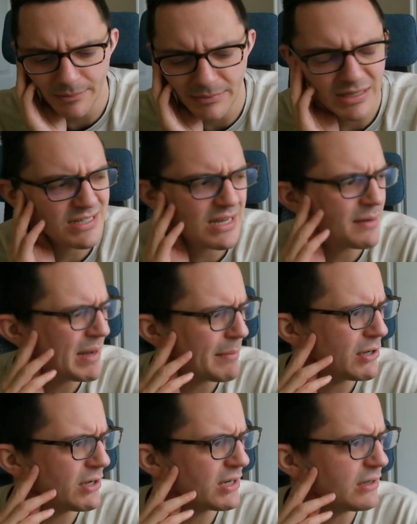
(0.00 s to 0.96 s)
Is it a Matt
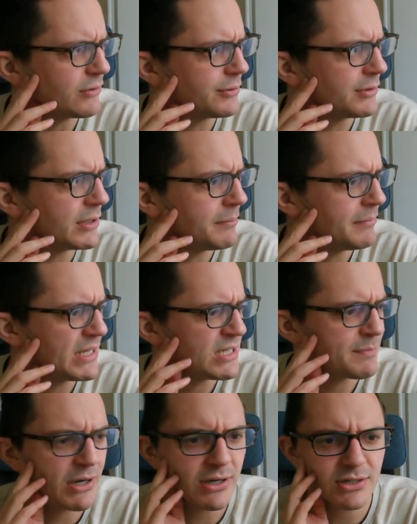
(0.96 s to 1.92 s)
Parker or a Ben
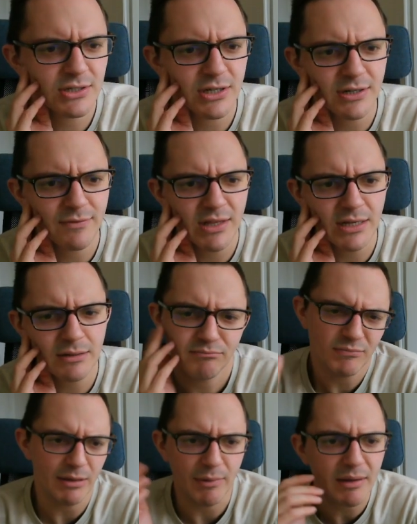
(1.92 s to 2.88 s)
Sparks kind of thing?
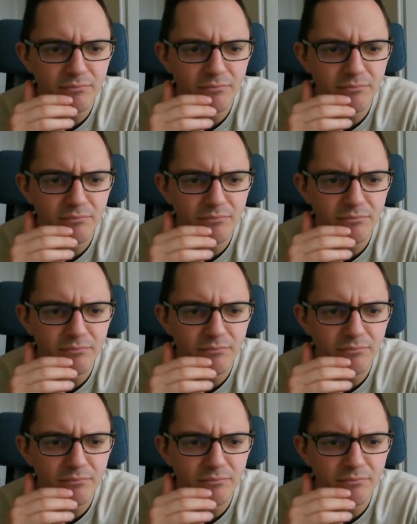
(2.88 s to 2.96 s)
Anyway.